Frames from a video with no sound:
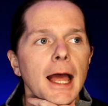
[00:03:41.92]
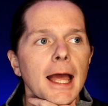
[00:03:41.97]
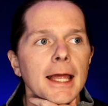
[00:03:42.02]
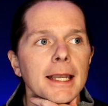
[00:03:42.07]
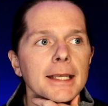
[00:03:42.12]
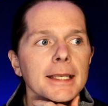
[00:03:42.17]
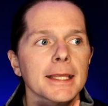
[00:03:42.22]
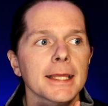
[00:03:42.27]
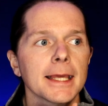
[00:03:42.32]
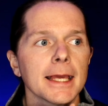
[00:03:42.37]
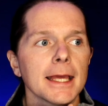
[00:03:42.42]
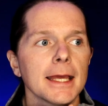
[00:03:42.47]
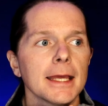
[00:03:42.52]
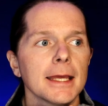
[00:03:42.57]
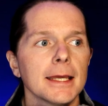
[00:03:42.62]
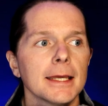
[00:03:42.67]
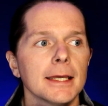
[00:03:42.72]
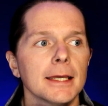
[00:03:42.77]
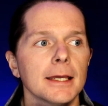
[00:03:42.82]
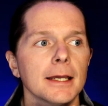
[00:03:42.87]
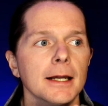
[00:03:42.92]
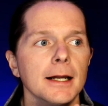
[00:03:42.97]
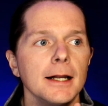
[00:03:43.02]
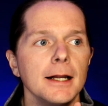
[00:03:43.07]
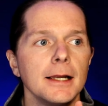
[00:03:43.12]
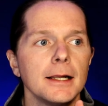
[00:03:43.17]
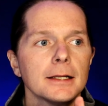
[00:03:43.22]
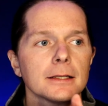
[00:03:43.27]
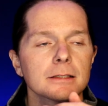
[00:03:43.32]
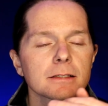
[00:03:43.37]
and get
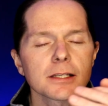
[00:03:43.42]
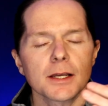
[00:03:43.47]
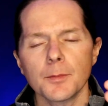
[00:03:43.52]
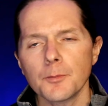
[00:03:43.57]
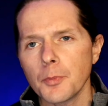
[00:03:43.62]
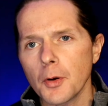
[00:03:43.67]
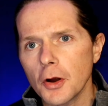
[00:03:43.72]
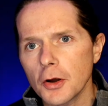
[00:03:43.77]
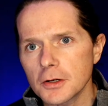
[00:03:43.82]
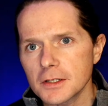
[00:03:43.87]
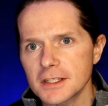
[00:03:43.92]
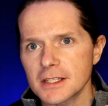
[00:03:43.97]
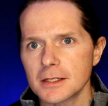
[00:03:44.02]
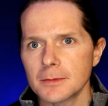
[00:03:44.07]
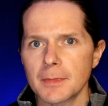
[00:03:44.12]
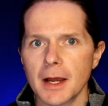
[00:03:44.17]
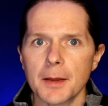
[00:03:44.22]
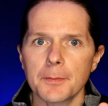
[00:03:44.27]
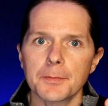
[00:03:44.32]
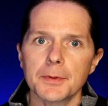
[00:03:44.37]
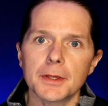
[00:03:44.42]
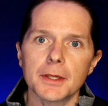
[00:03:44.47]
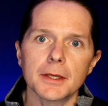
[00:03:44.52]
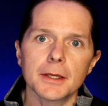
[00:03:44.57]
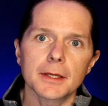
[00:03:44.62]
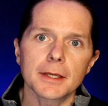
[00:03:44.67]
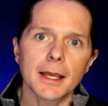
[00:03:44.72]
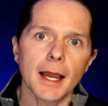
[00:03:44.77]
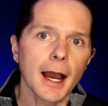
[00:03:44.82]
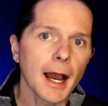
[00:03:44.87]
some parts that might
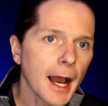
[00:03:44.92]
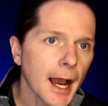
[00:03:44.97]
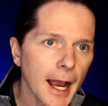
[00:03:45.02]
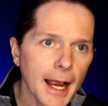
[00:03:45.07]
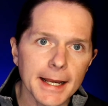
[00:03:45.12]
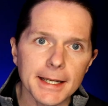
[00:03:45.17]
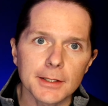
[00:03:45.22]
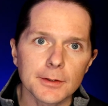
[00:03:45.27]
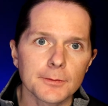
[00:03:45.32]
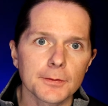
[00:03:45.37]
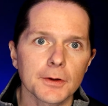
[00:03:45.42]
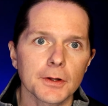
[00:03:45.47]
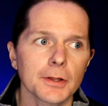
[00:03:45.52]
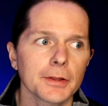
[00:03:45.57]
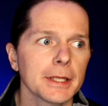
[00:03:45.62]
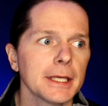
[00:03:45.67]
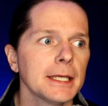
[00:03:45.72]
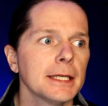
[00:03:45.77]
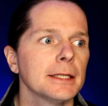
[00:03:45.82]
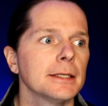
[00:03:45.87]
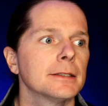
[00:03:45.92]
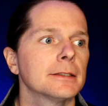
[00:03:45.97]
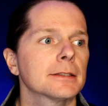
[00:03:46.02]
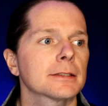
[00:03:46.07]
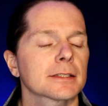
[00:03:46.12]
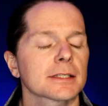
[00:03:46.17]
be kind of clean,